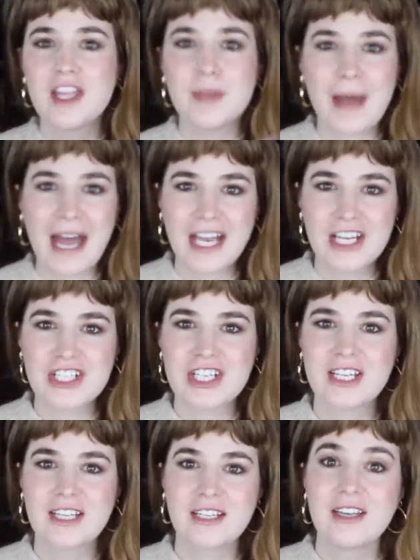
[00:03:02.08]
the
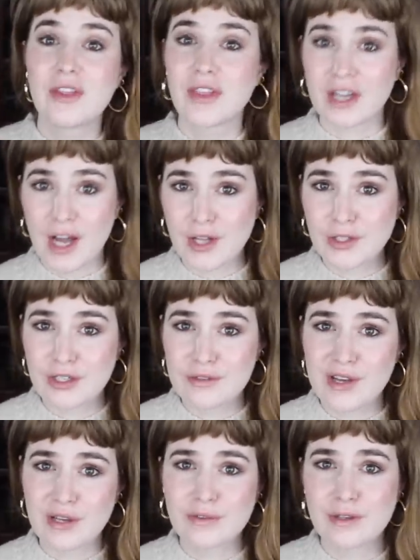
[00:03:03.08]
packaging, the color
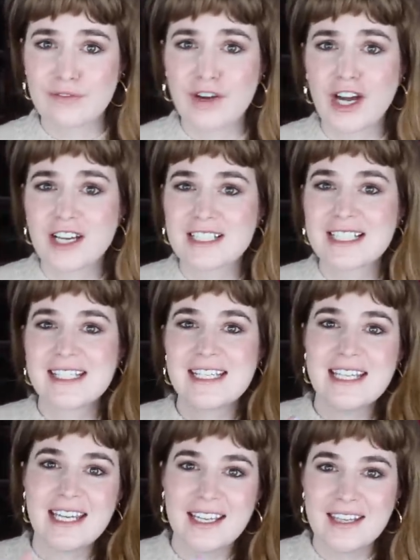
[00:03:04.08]
Velvet Fawn,
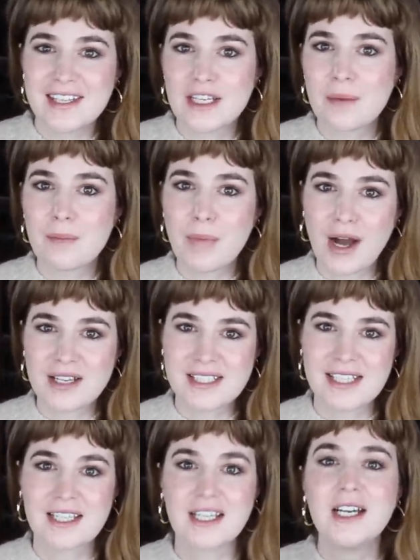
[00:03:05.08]
seeing the
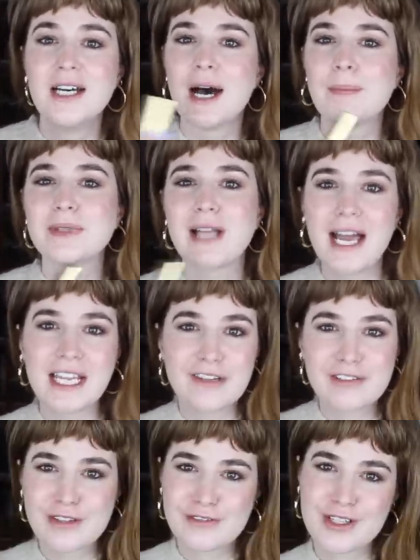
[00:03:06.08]
embossing, applying it
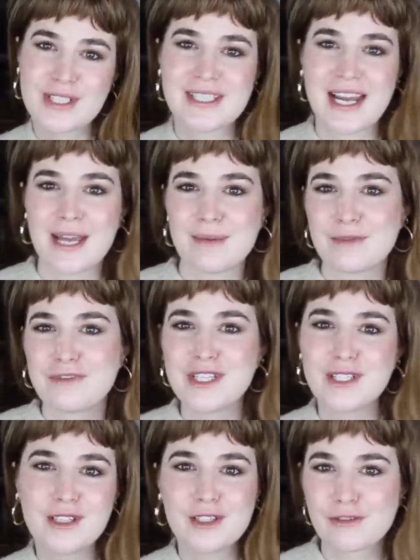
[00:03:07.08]
for the first time,
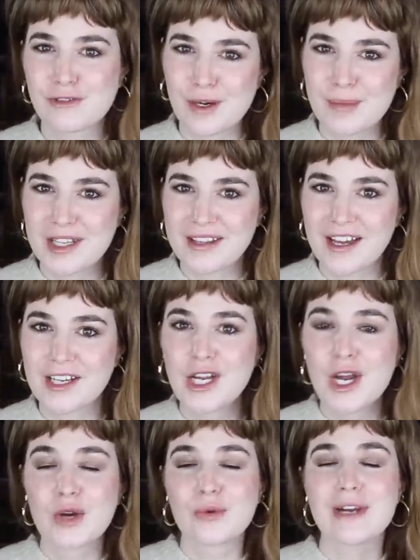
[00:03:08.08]
feeling the formula,
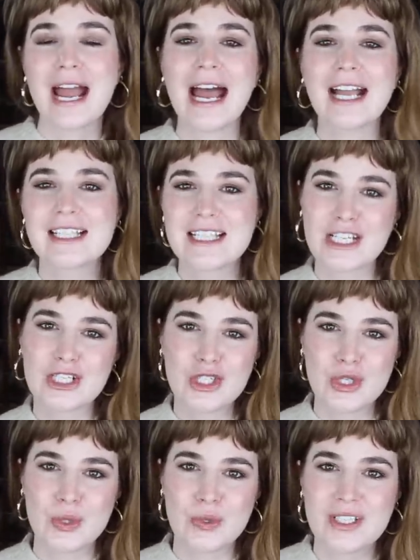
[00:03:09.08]
reacting
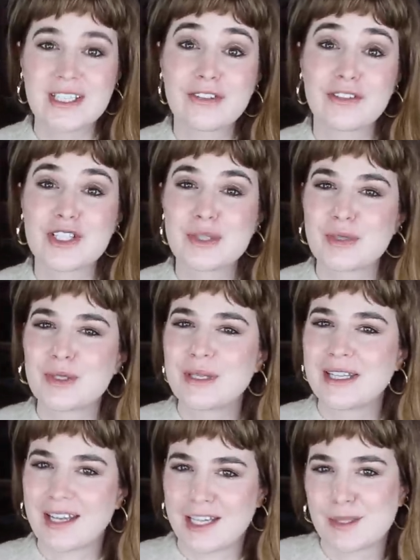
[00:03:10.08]
to the difference between
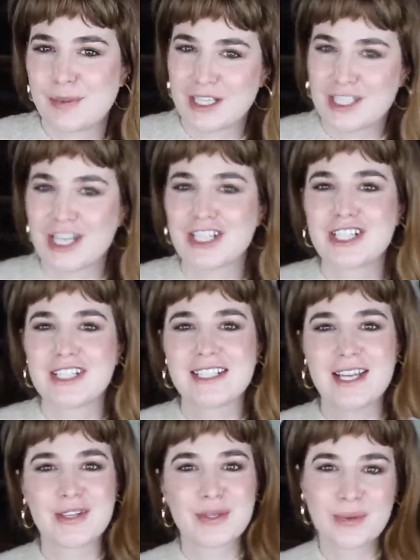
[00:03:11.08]
the expectations
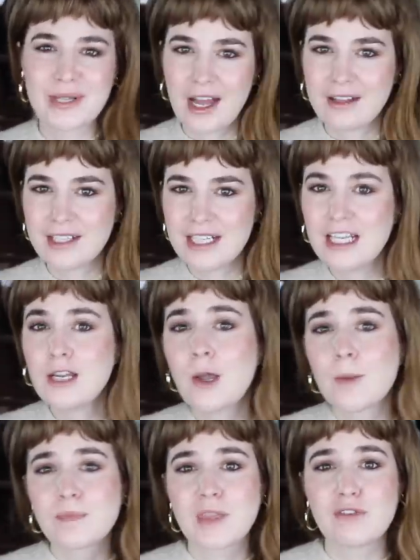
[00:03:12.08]
and the reality,
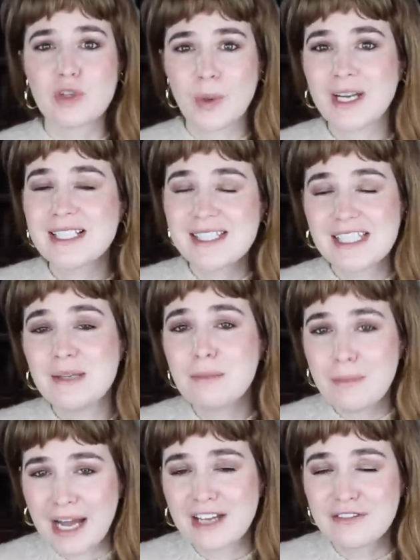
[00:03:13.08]
if you want to see
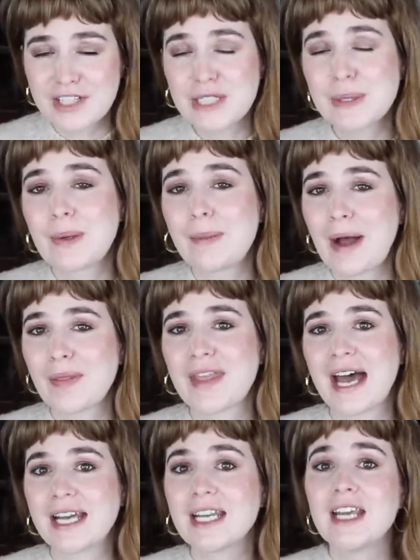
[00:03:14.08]
my video about
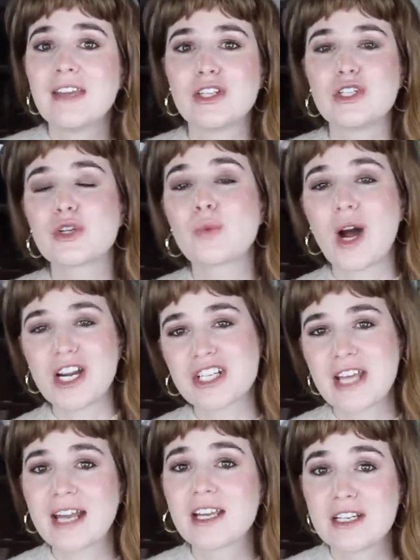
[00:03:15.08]
that, then you should watch
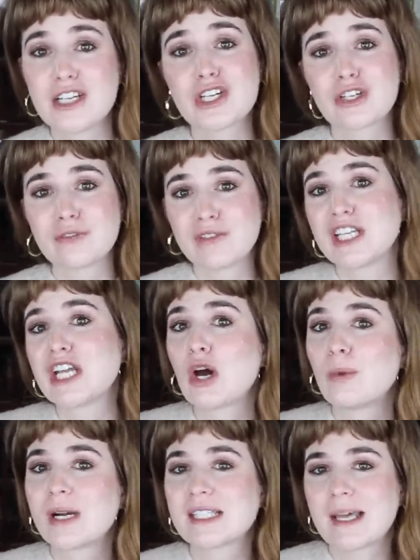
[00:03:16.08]
that initial video
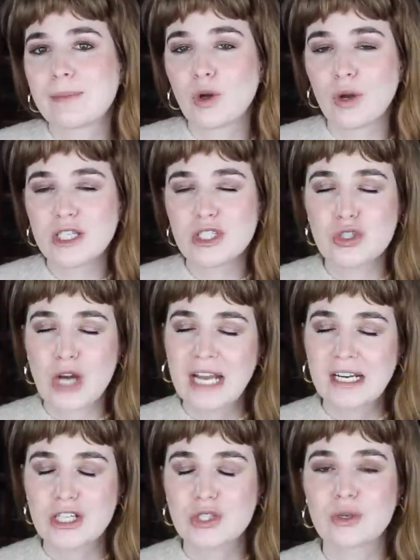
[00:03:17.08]
because I'm going to try
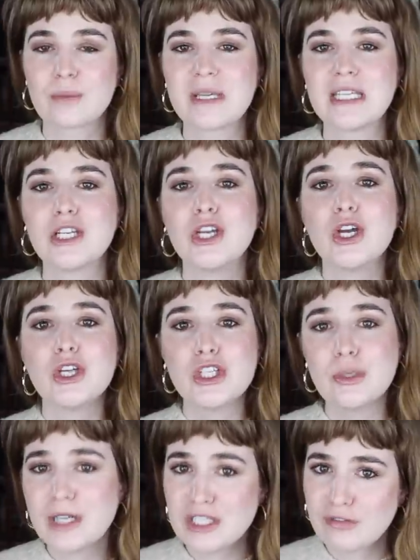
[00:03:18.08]
not to repeat too
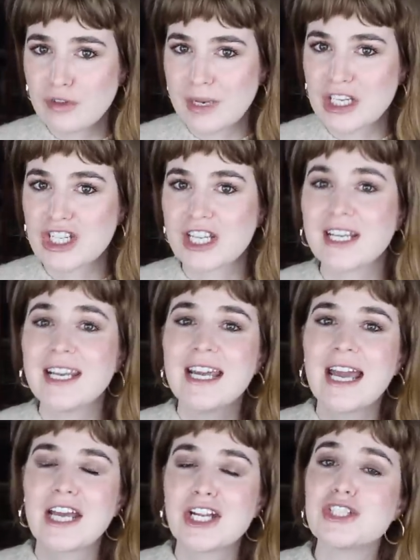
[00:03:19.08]
much information.
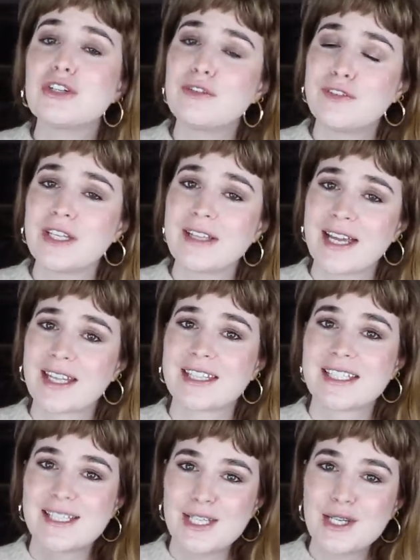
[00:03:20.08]
And I do feel like the
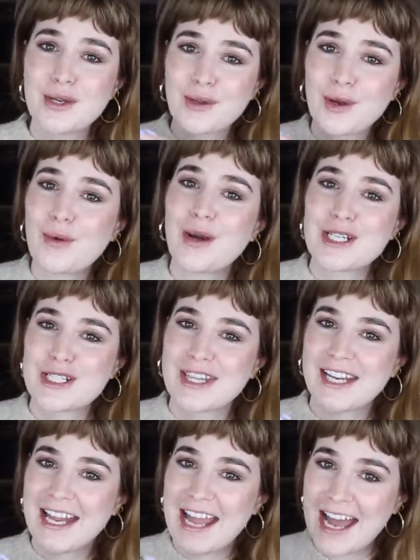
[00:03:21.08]
singular question
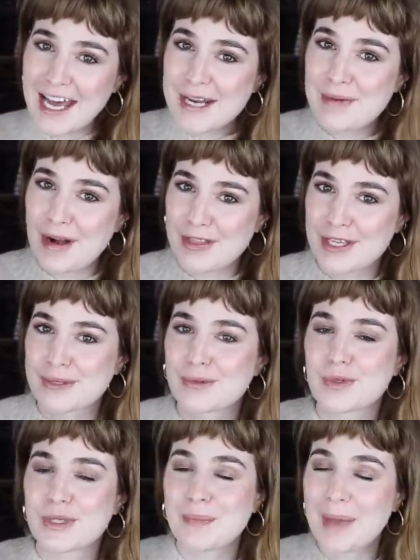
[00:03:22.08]
that I had about this, which
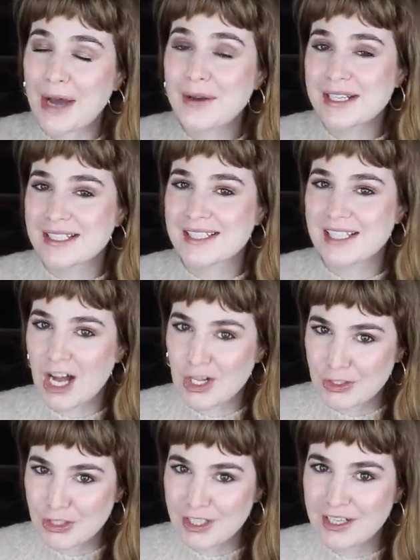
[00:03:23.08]
is about its
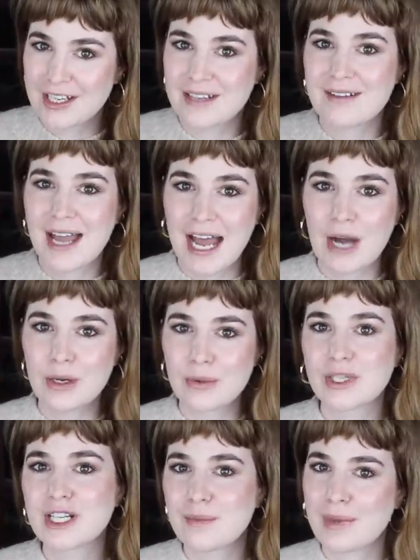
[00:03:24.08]
color and how it
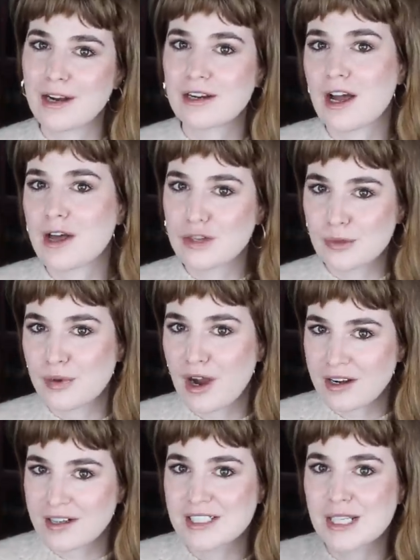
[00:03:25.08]
would compare to other
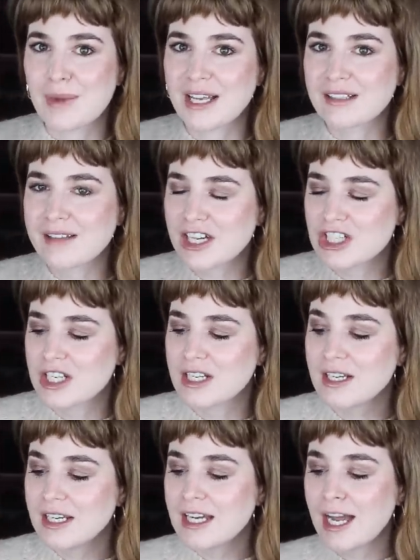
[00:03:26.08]
products in my collection,
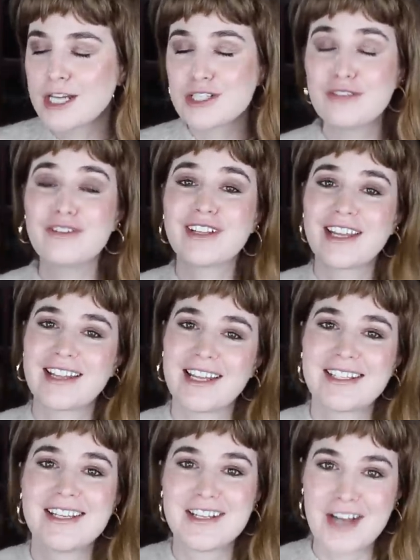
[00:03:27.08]
I do feel like
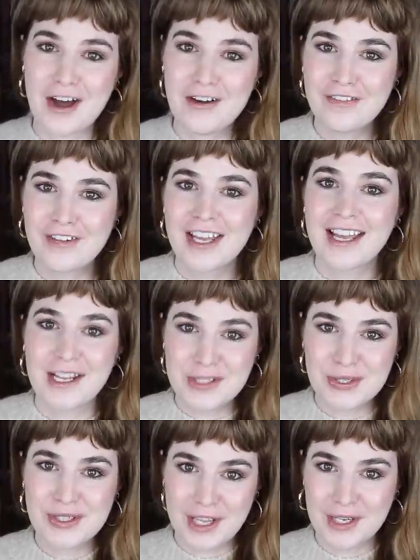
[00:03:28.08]
that's enough.
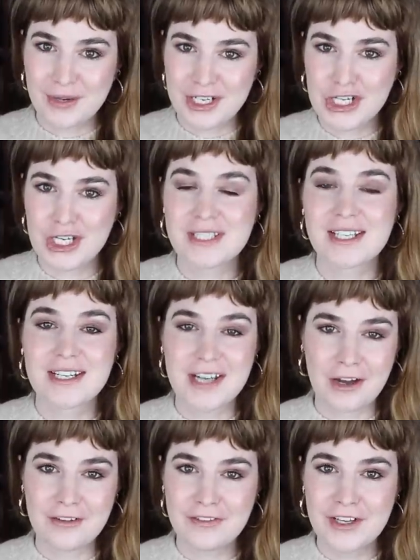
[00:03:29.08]
Answering that question is
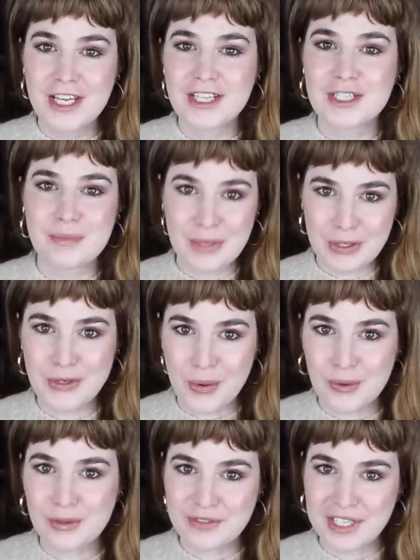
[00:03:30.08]
enough to build a
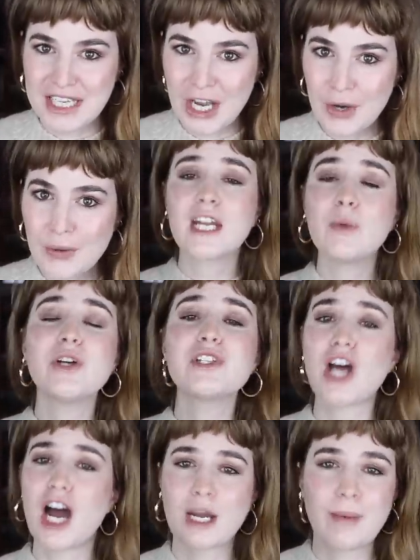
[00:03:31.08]
whole video. And I will
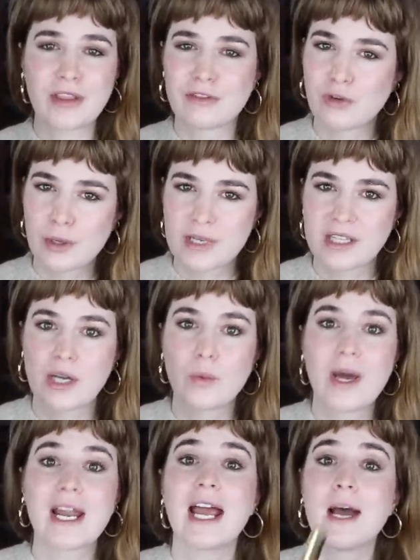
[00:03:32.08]
talk about the formula
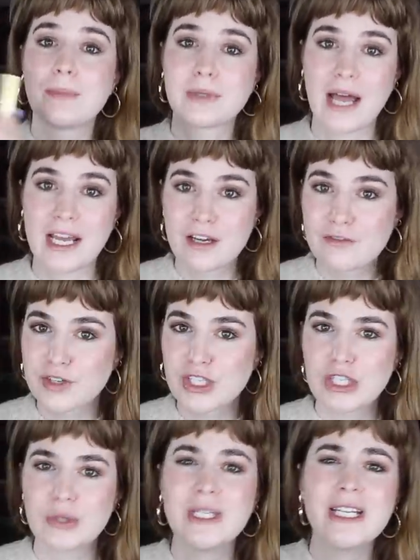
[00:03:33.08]
when I apply it for
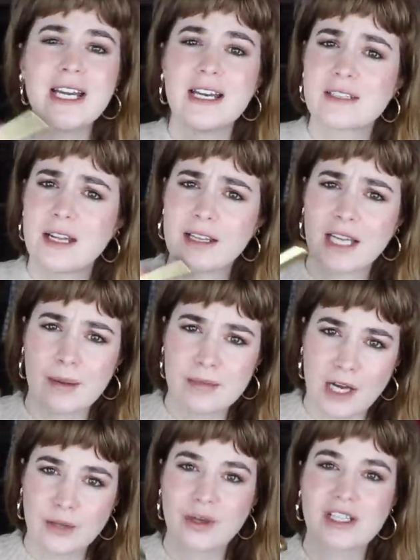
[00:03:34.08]
you. It's not like I'm
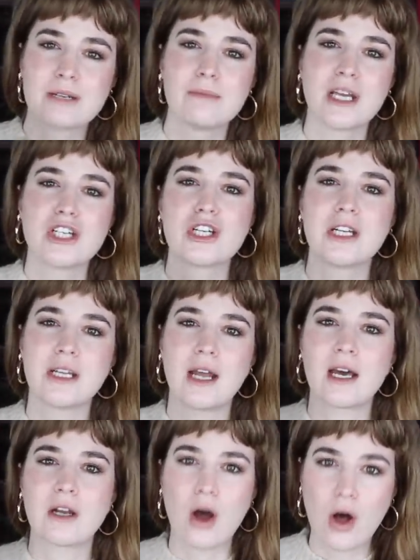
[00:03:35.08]
not going to mention it
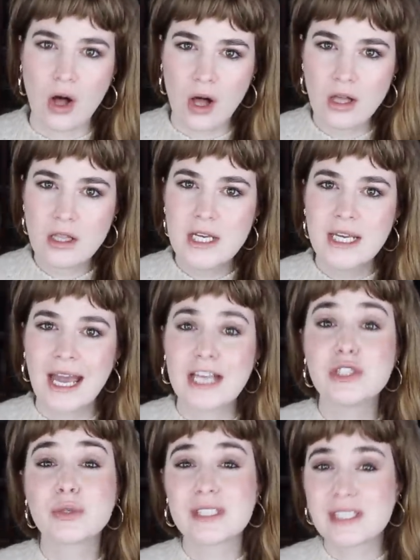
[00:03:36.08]
at all. And
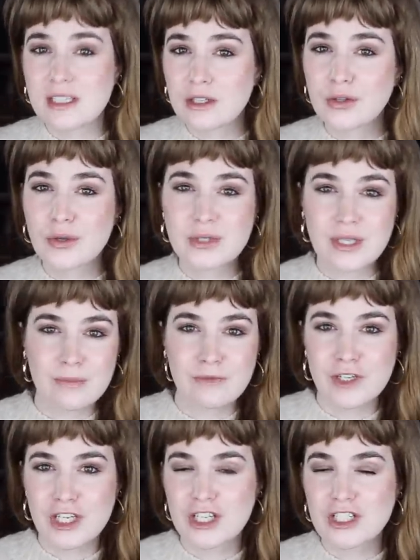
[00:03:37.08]
you'll see close-up
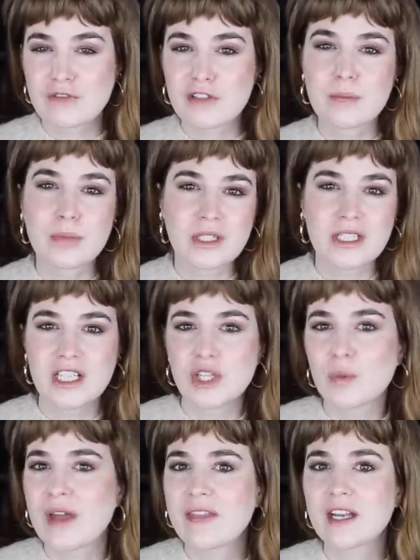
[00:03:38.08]
footage of the bullet and the
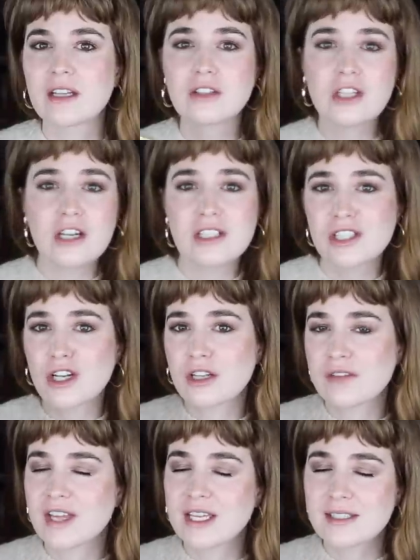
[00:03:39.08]
way that it looks and all
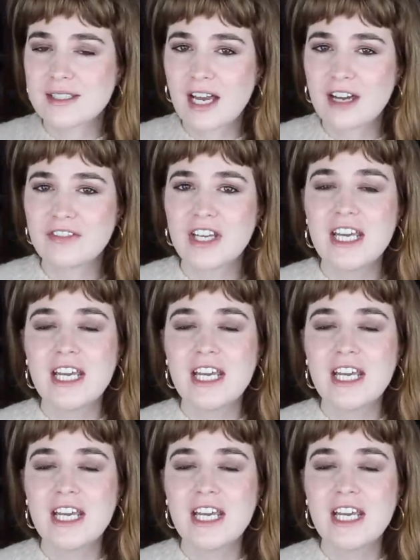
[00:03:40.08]
of that stuff.